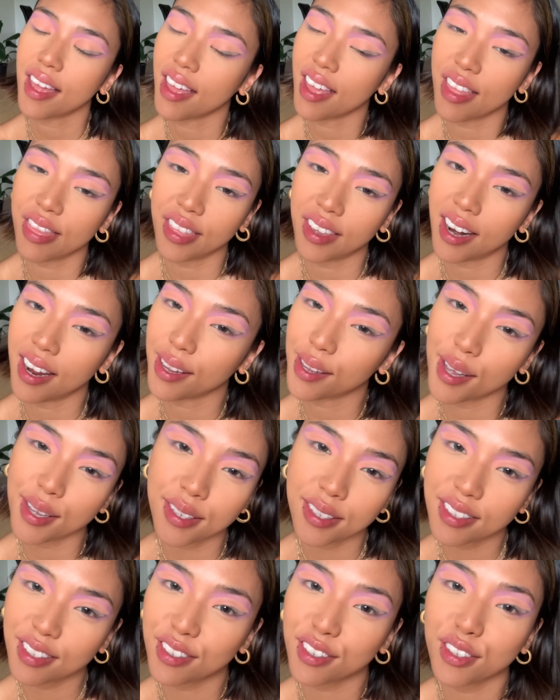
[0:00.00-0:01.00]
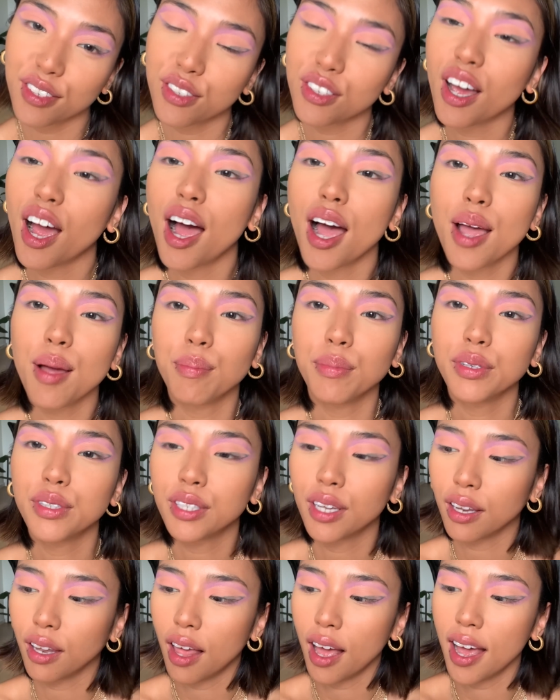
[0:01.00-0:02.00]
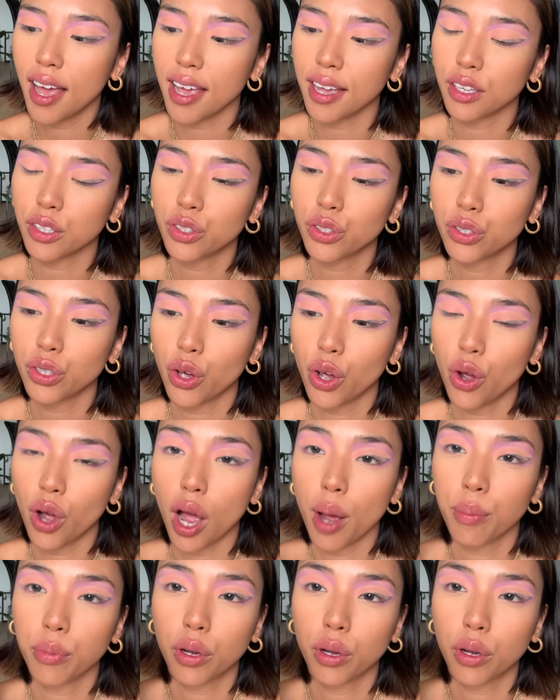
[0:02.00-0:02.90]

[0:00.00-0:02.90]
And then I guess it's just time to line. So I'm